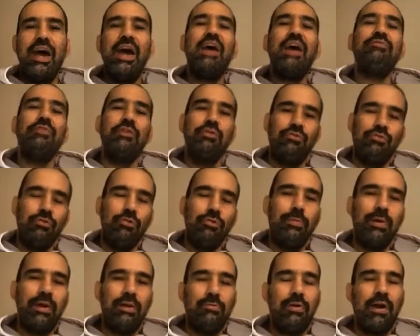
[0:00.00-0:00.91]
have the judo
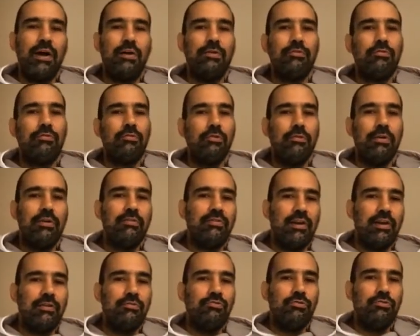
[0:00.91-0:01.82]
background, so I
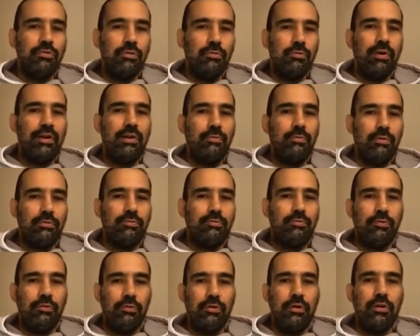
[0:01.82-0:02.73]
started judo when I was
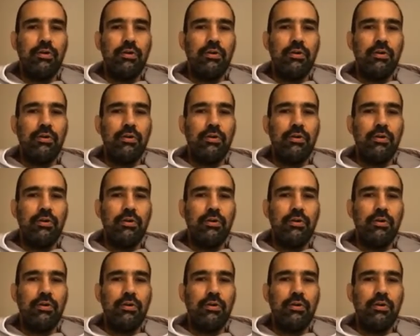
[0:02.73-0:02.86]
4.